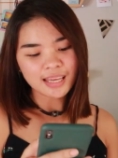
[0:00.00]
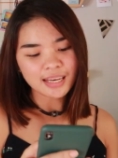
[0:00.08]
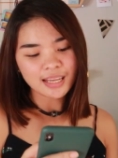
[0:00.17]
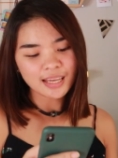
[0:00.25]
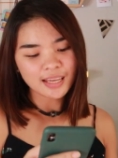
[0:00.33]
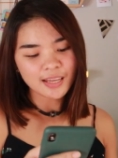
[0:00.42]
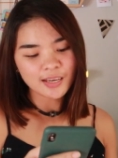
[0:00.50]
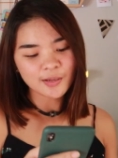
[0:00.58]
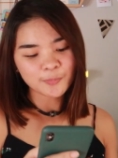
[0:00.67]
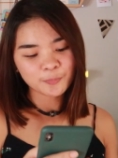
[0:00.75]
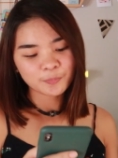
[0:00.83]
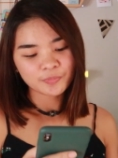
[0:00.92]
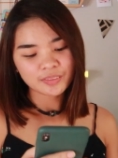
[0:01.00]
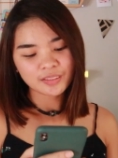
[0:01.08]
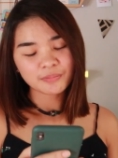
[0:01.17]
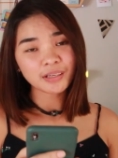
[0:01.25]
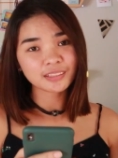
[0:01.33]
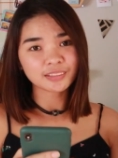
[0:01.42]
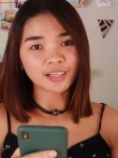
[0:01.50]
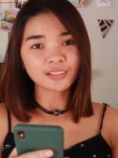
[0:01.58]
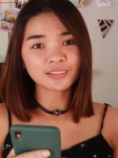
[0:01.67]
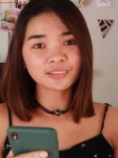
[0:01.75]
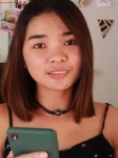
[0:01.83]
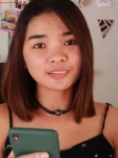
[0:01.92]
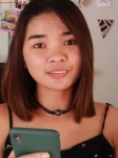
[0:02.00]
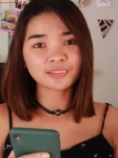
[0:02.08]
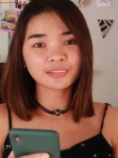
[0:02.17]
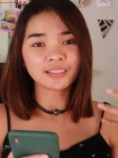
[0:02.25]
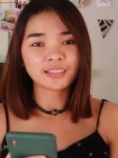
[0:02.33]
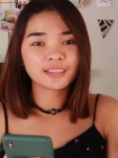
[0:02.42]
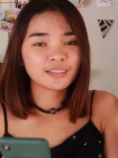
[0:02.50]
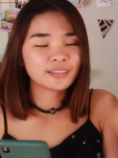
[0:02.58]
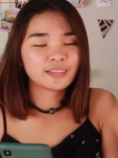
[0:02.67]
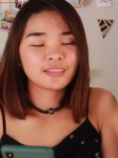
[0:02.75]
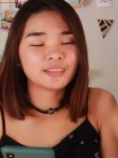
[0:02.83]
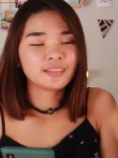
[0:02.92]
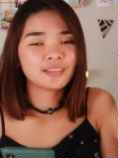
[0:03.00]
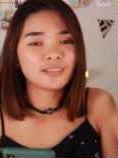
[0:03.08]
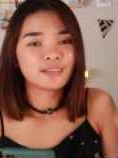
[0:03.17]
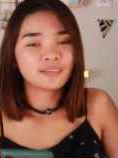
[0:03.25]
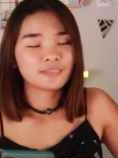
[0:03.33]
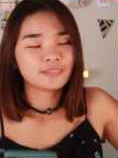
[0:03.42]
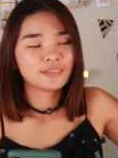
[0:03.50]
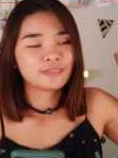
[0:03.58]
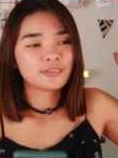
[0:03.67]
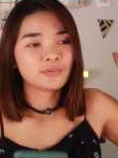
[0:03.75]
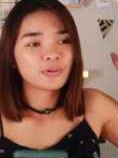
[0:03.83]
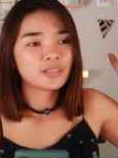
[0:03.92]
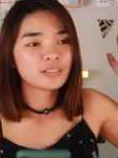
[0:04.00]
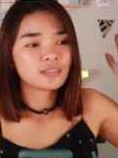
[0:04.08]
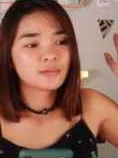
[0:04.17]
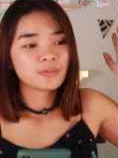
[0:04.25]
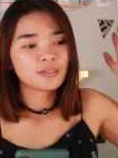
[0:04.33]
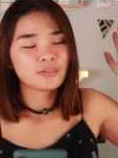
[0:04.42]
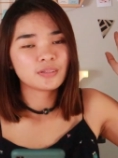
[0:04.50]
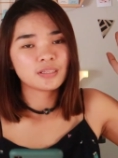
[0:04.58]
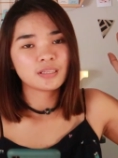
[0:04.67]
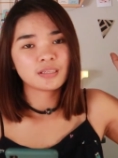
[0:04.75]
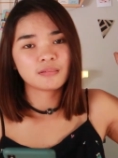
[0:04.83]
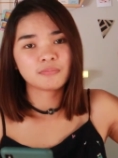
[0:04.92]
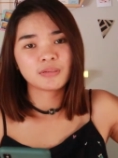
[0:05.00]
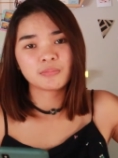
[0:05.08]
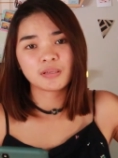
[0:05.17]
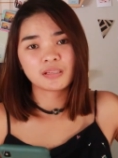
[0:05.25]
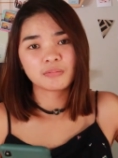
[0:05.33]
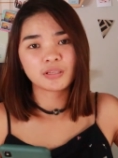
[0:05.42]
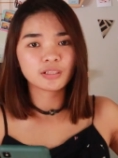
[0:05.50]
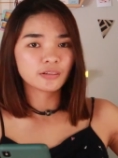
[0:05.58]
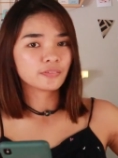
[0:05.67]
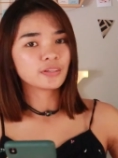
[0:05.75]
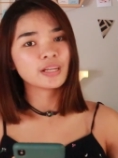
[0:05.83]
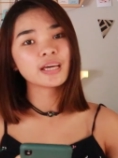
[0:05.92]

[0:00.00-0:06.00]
And then McDonald's, like, you know, if I want something to eat maybe in the middle of the